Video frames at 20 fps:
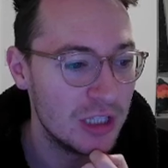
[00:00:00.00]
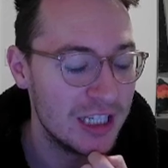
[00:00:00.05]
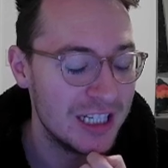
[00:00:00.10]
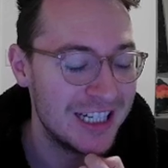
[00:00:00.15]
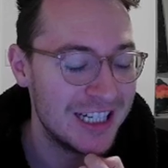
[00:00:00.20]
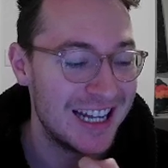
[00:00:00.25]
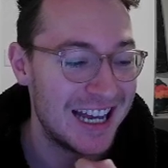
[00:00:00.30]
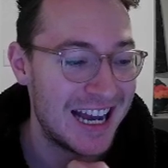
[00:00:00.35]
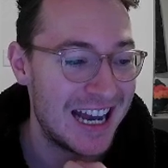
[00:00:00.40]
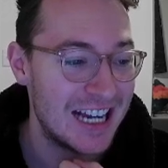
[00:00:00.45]
And
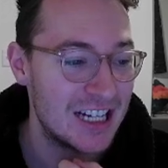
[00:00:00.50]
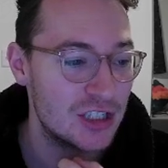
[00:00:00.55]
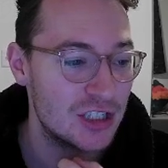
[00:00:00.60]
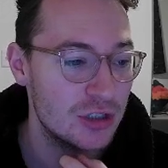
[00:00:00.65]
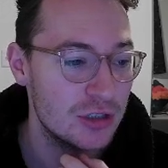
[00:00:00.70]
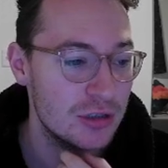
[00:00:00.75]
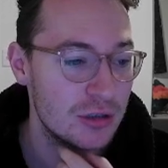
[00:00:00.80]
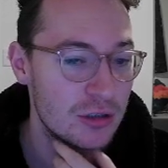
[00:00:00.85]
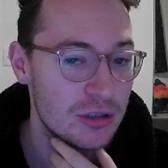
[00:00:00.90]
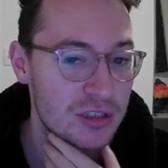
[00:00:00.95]
it
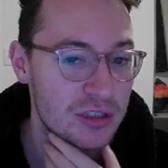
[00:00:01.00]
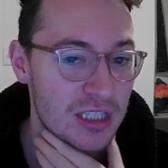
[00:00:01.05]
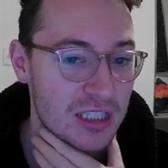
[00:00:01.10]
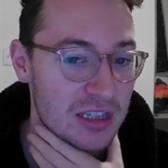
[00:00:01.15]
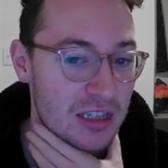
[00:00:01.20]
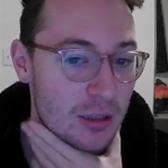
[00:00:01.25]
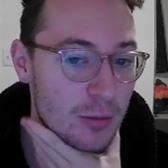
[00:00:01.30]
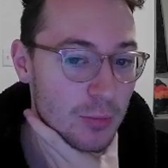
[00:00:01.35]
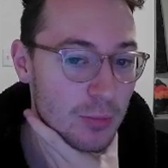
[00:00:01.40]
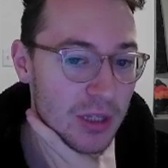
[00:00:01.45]
actually looks like
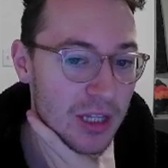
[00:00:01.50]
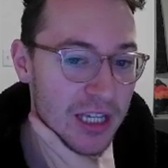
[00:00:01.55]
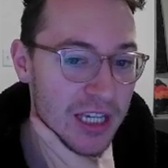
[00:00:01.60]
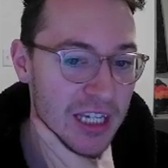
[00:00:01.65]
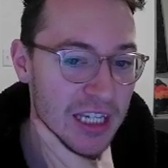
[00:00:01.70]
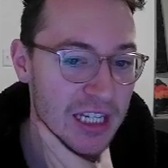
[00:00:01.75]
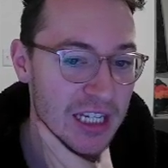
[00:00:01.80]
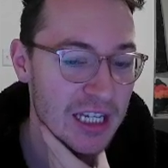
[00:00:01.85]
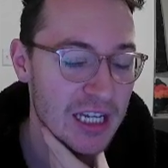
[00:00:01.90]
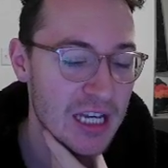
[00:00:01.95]
they're
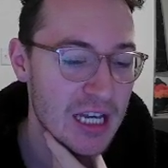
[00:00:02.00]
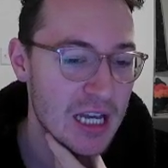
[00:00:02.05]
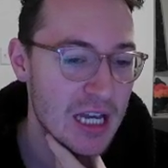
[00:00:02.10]
playing